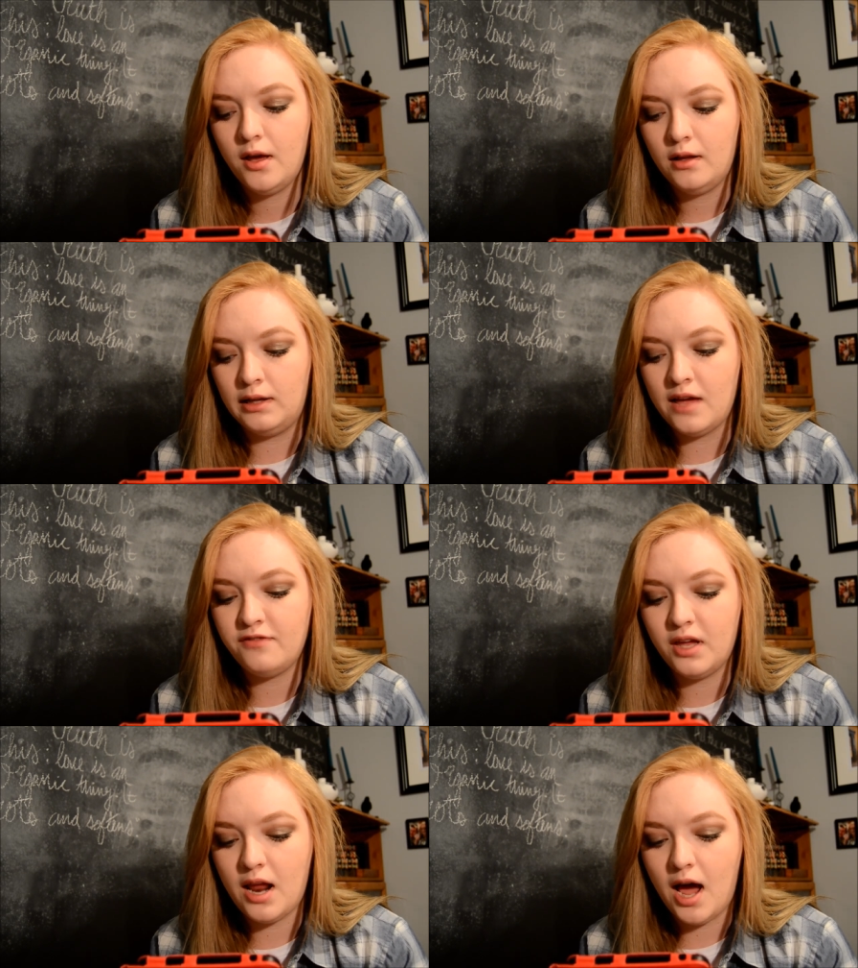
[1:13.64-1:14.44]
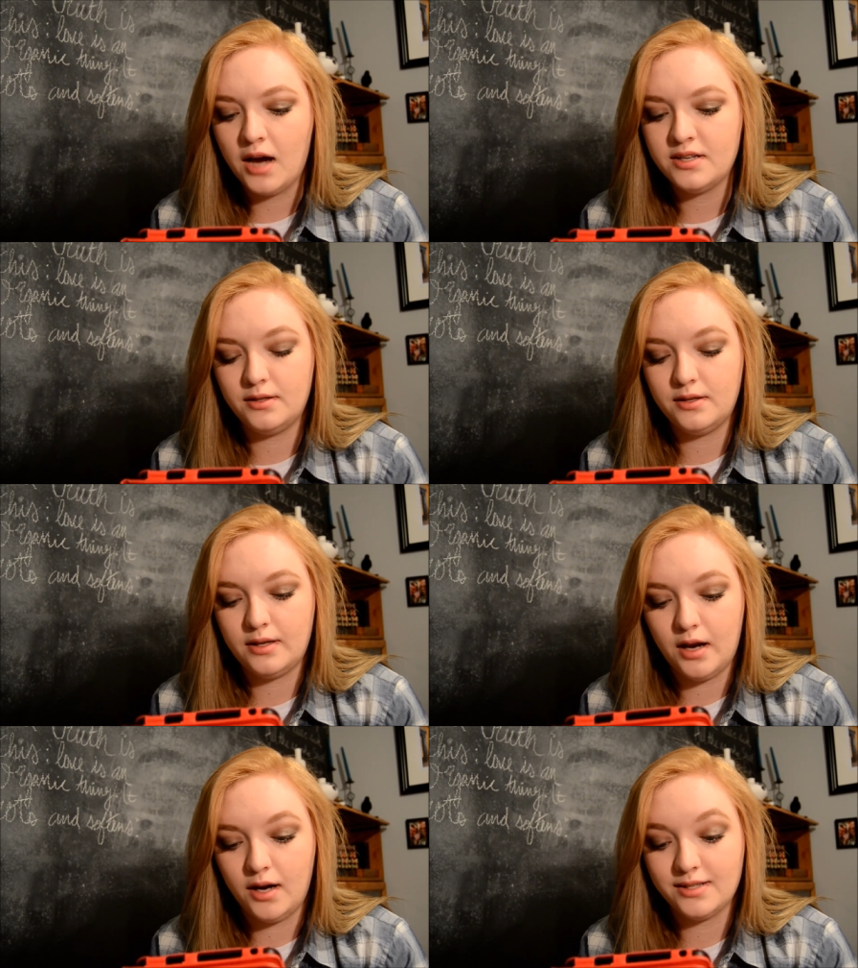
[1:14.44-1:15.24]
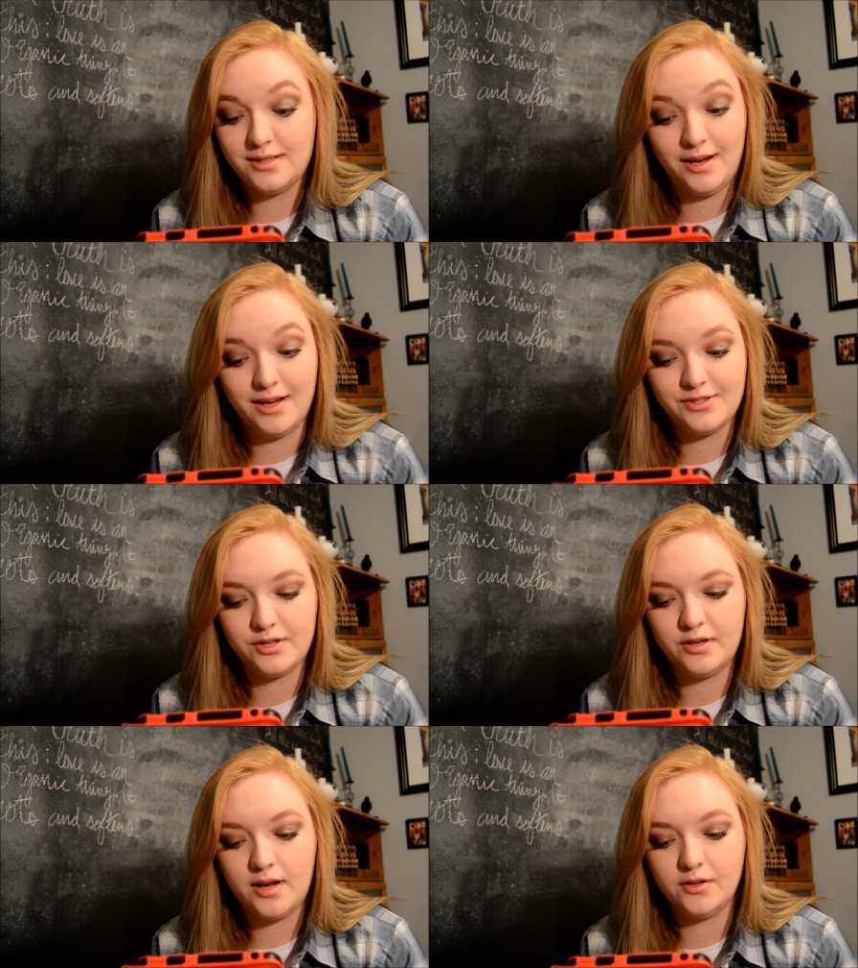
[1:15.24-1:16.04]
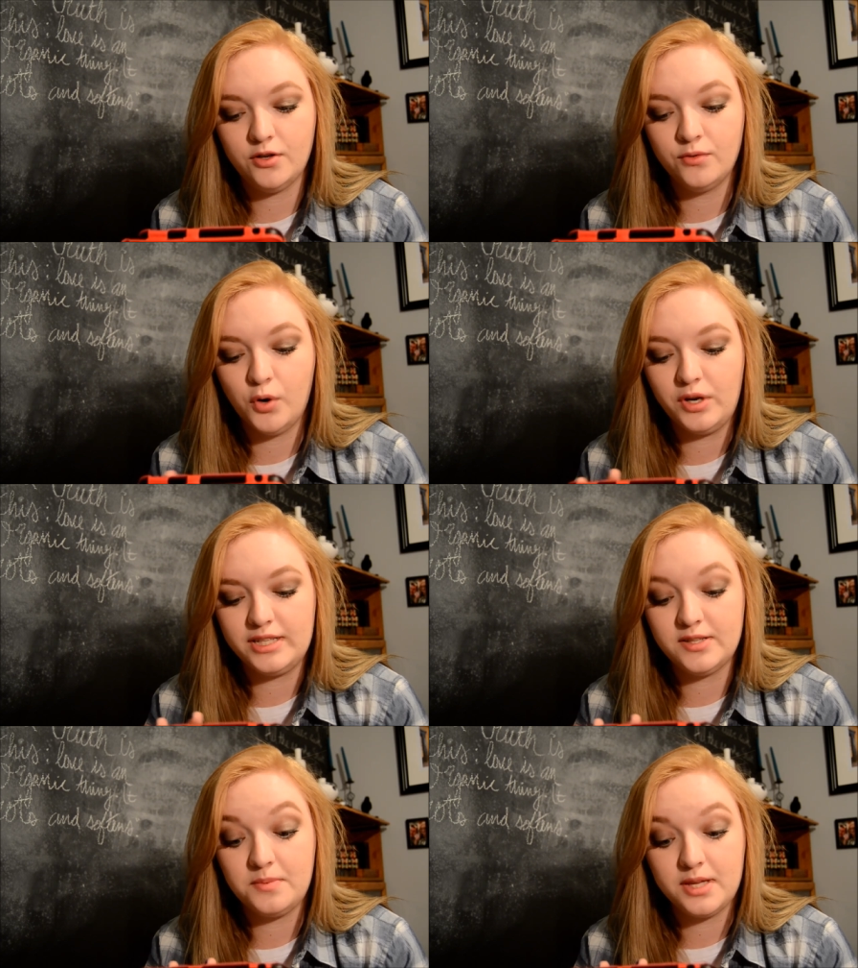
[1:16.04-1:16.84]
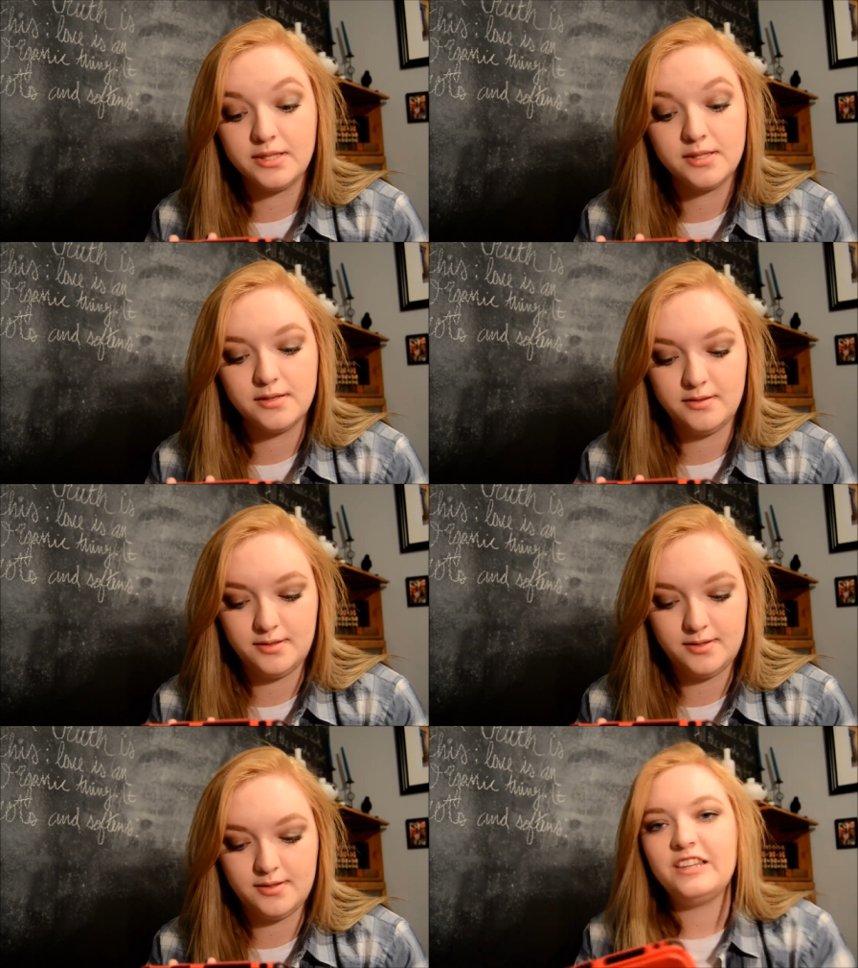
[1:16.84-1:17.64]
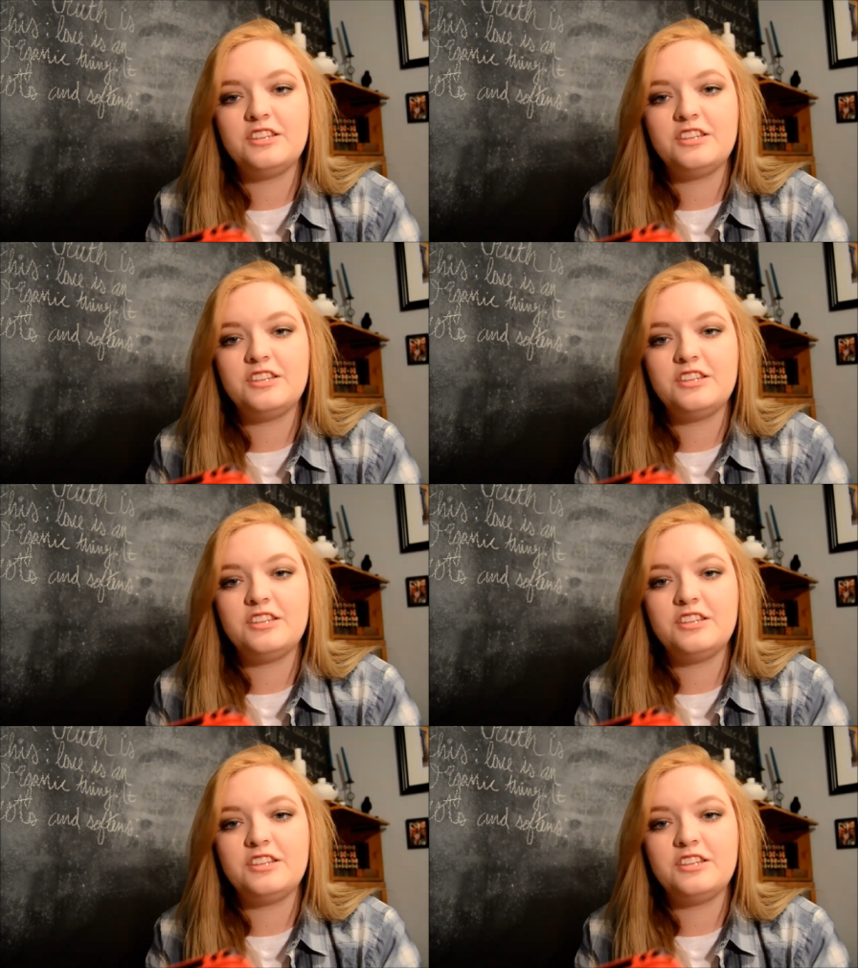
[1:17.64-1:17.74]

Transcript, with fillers: life can act as an oxidizer and corrode it to pieces.